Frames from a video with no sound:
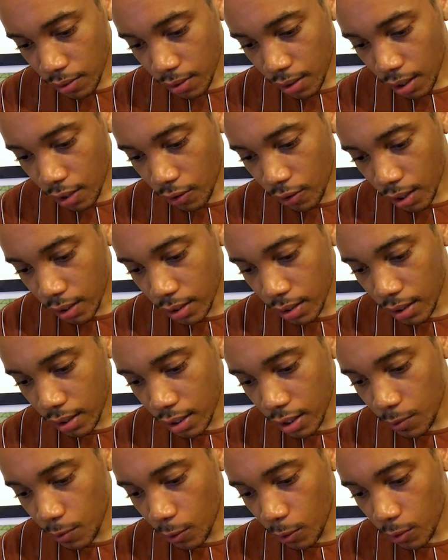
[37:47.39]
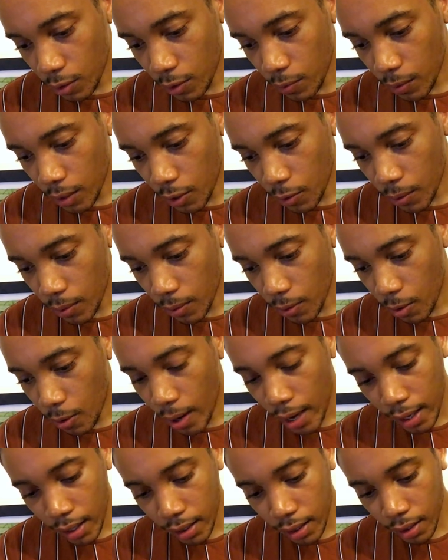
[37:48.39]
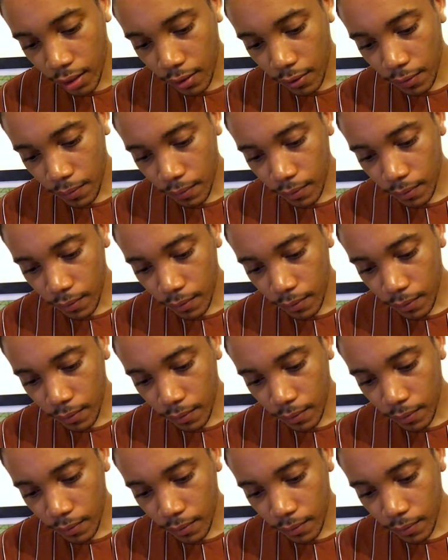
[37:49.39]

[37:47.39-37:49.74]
across and spoke to me quietly.